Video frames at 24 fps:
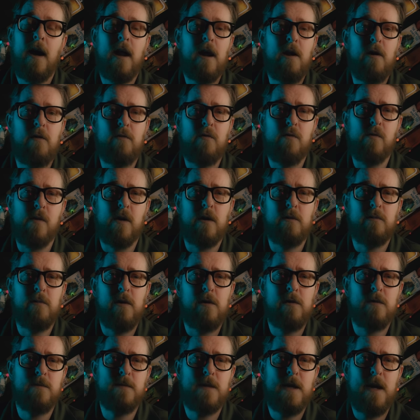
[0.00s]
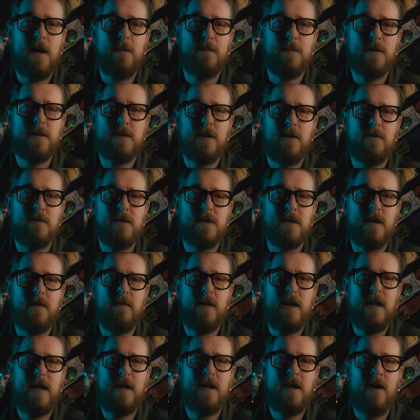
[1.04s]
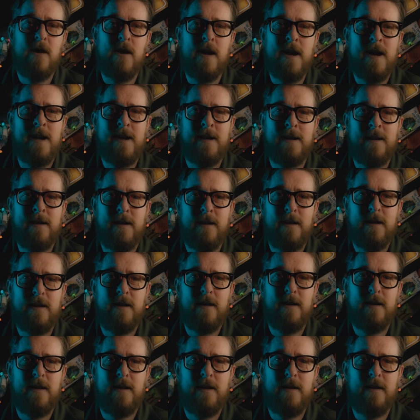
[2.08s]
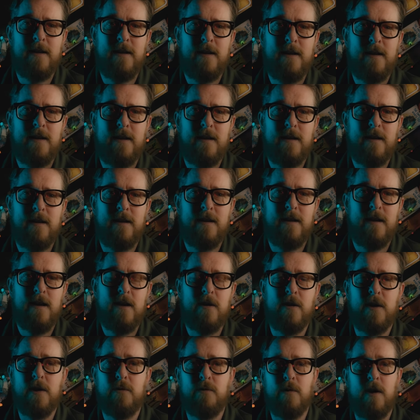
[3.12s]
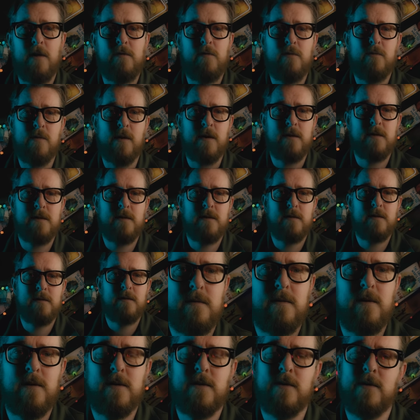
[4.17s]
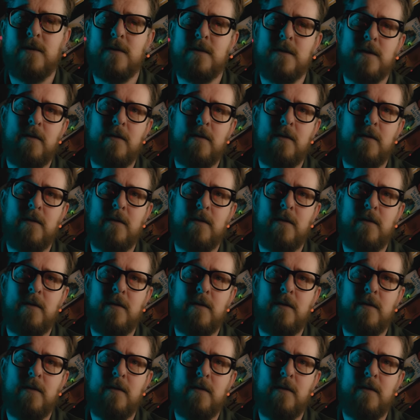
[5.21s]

Hello everyone, welcome to episode seventy-nine. I got it right for once. No, it's not, it's